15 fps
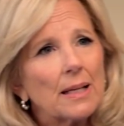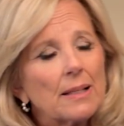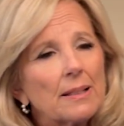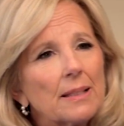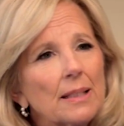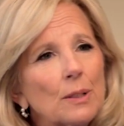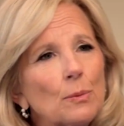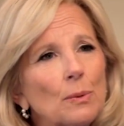I
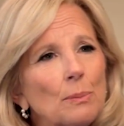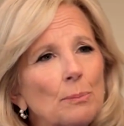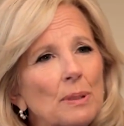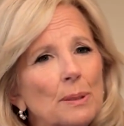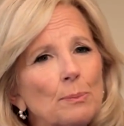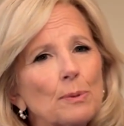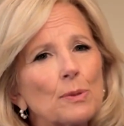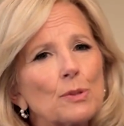think what
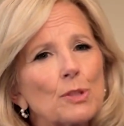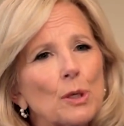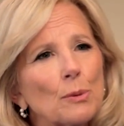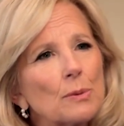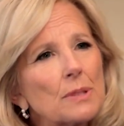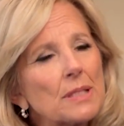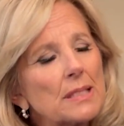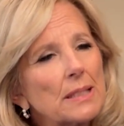people
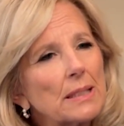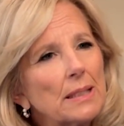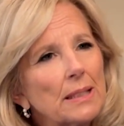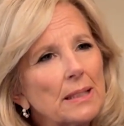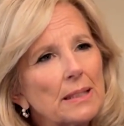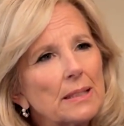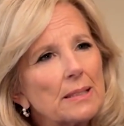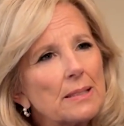don't
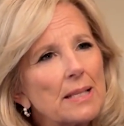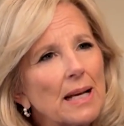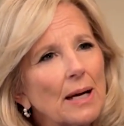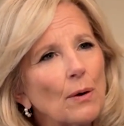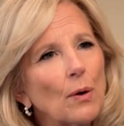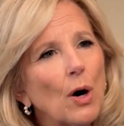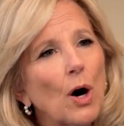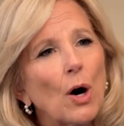see is
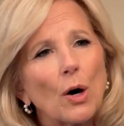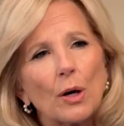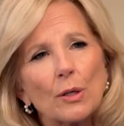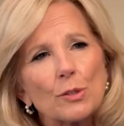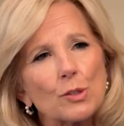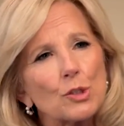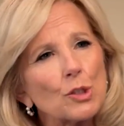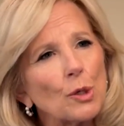how
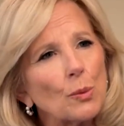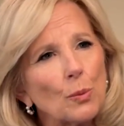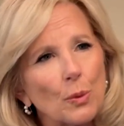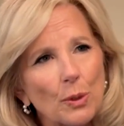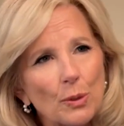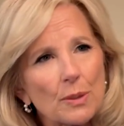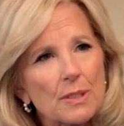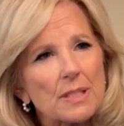hard Joe
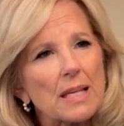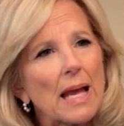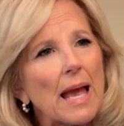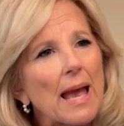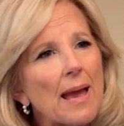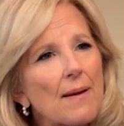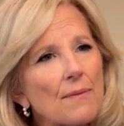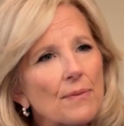works
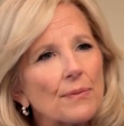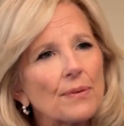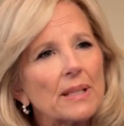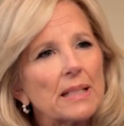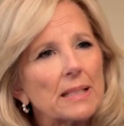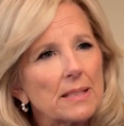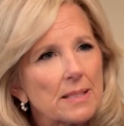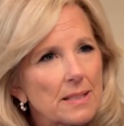
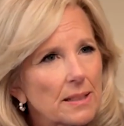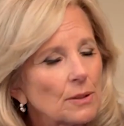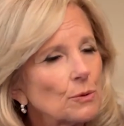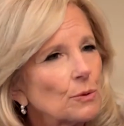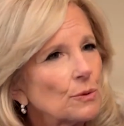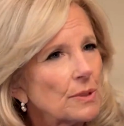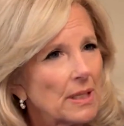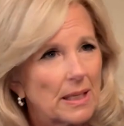every
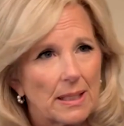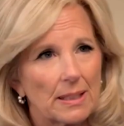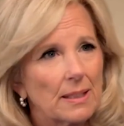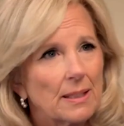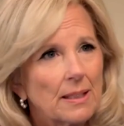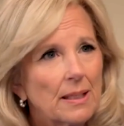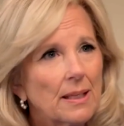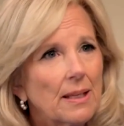single
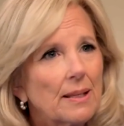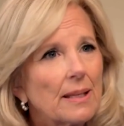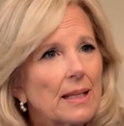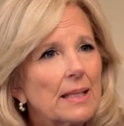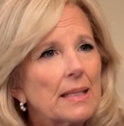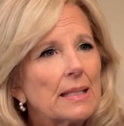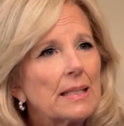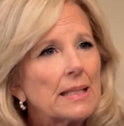day,
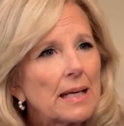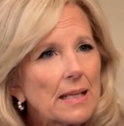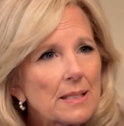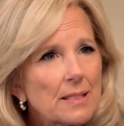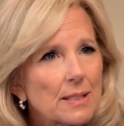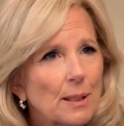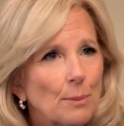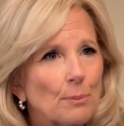that he
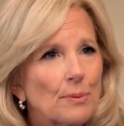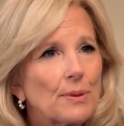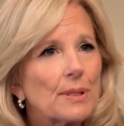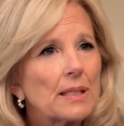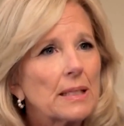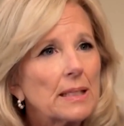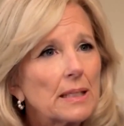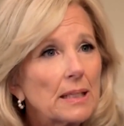gets up
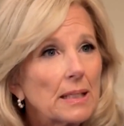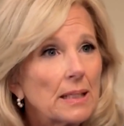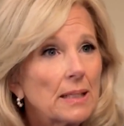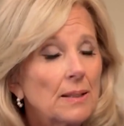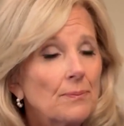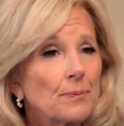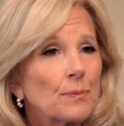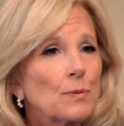
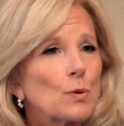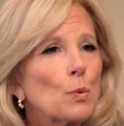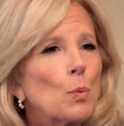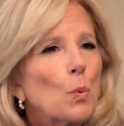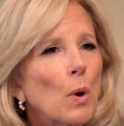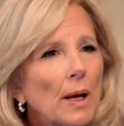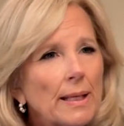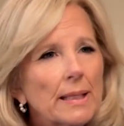thinking
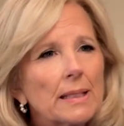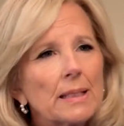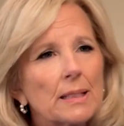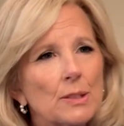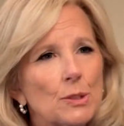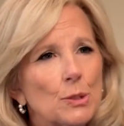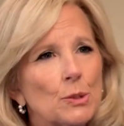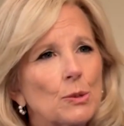what he
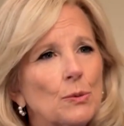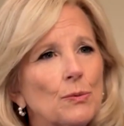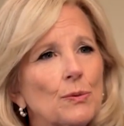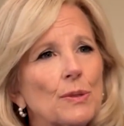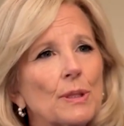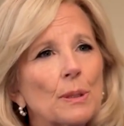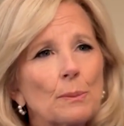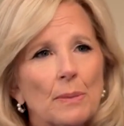can do
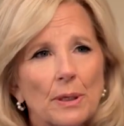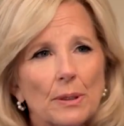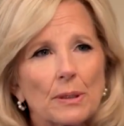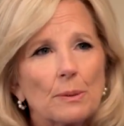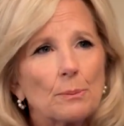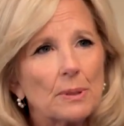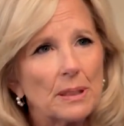for the American